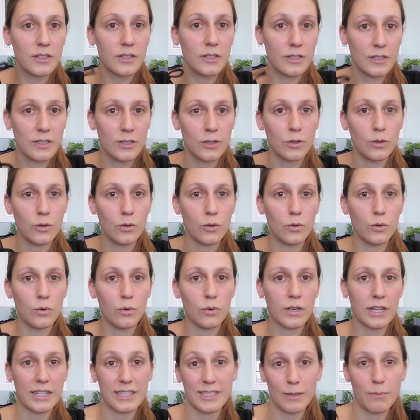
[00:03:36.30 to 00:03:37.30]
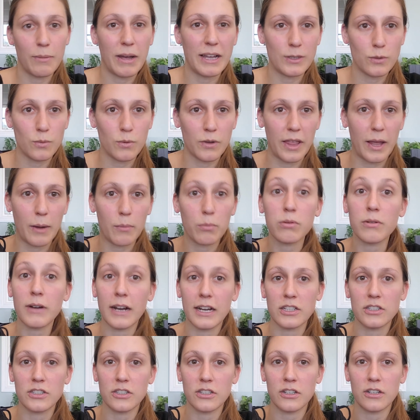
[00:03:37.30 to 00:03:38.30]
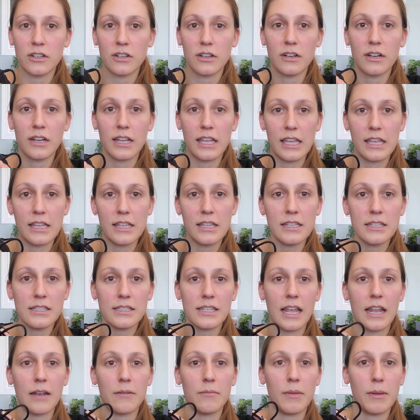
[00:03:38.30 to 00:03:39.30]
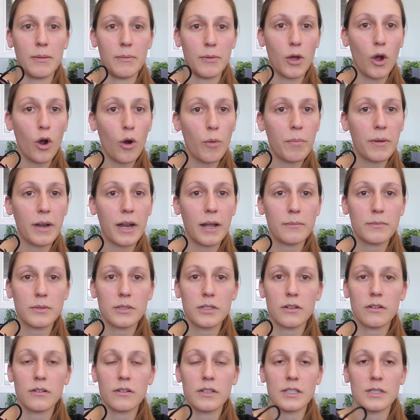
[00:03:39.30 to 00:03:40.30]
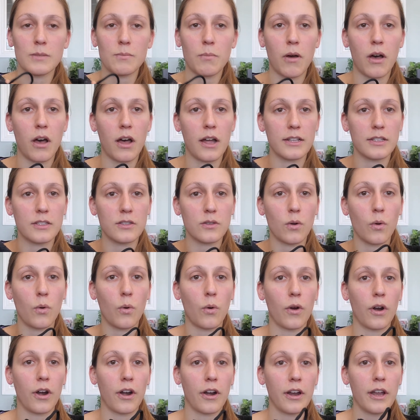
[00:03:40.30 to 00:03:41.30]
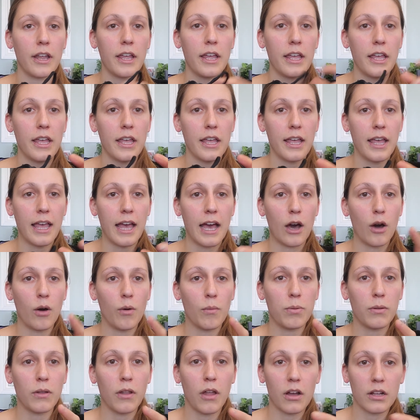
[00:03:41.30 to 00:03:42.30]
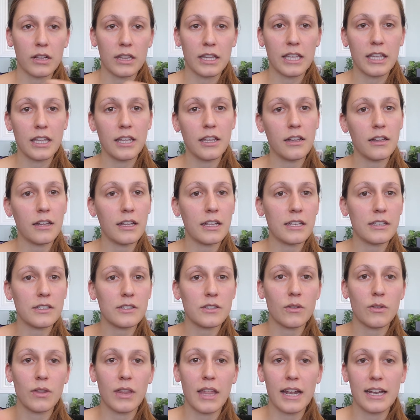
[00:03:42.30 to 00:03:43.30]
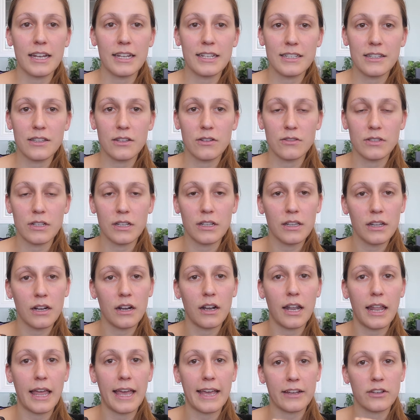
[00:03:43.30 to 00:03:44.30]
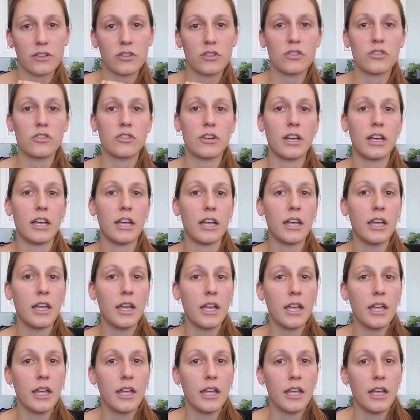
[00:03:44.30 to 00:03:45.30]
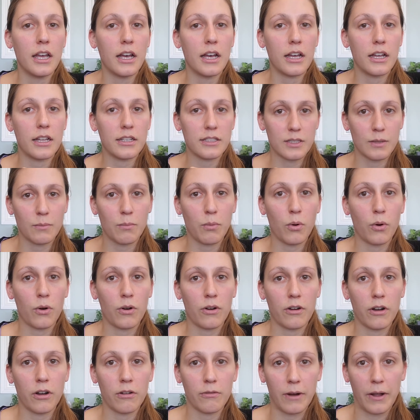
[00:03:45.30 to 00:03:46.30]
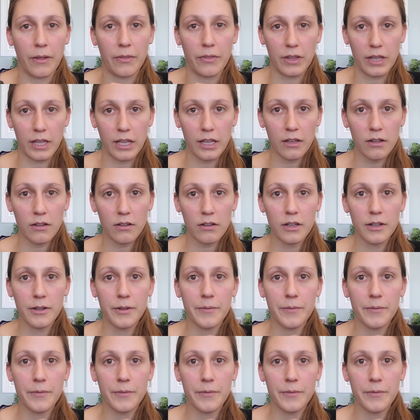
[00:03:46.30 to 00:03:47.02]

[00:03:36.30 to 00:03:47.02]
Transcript: to customize where that pressure is, and maybe open up certain spots or help lock the heel in so that there's a little extra support around the heel.